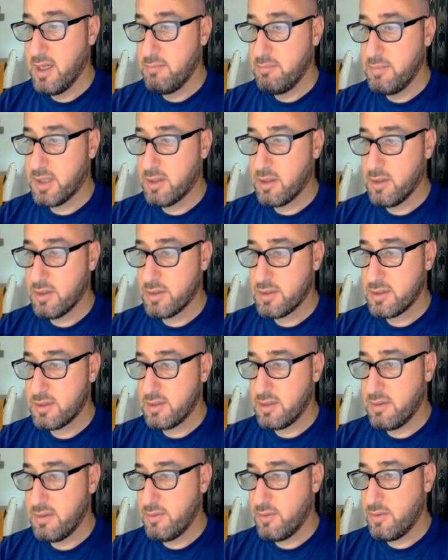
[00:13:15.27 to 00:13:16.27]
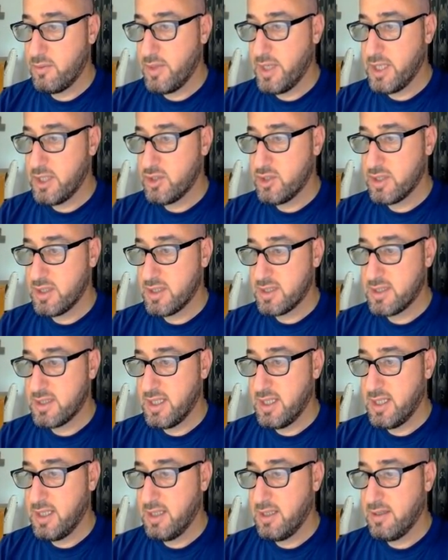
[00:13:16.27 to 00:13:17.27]
because the range is
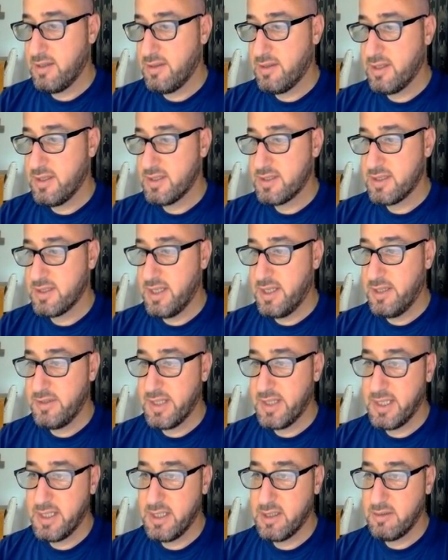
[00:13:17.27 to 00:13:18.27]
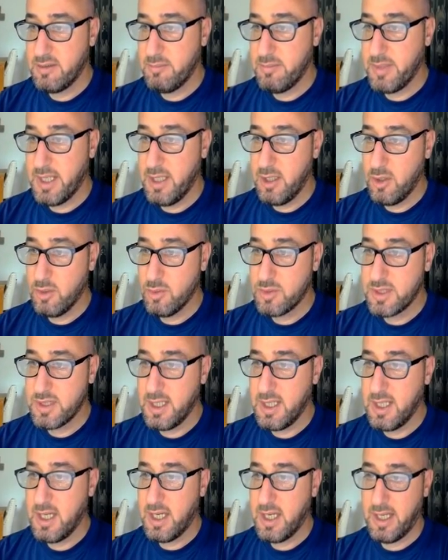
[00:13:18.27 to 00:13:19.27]
still this area here, buy low,
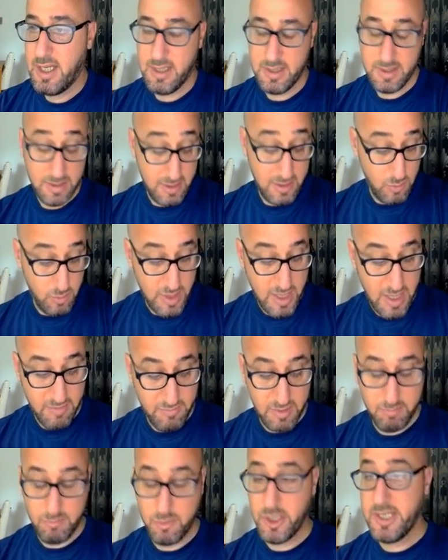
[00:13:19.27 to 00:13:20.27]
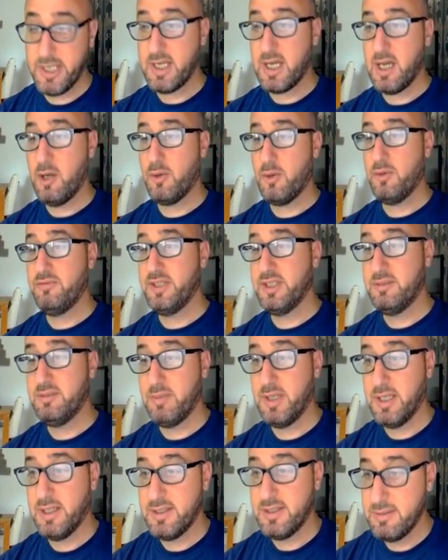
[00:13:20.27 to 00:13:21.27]
sell high until we have a break out of it.
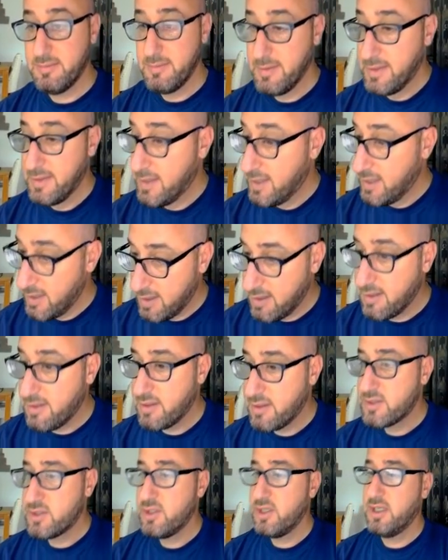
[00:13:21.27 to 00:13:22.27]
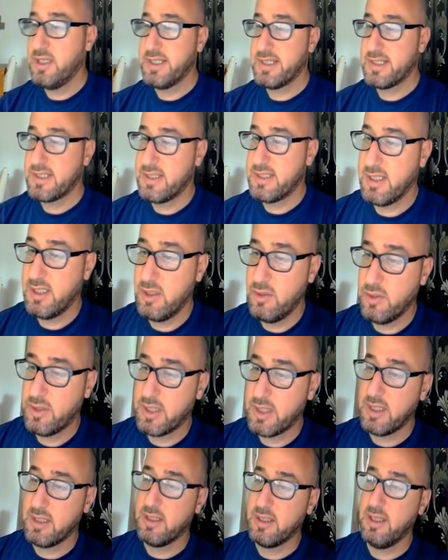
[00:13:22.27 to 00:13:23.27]
But the sterling still
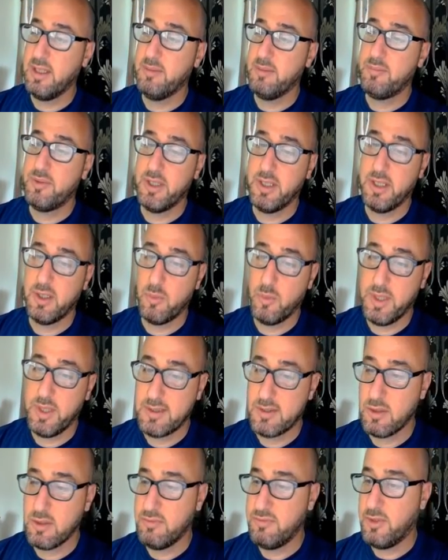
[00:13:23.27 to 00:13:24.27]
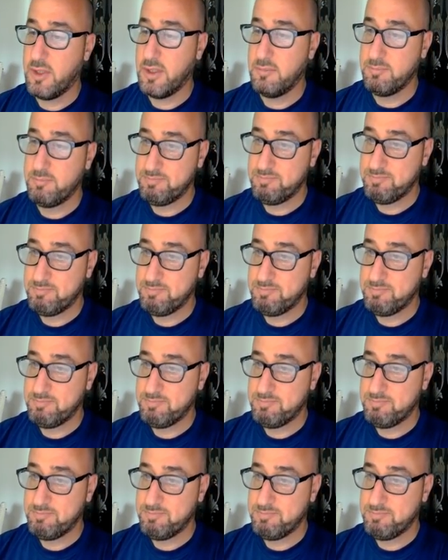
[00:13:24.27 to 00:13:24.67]
looking uh, pretty weak so far.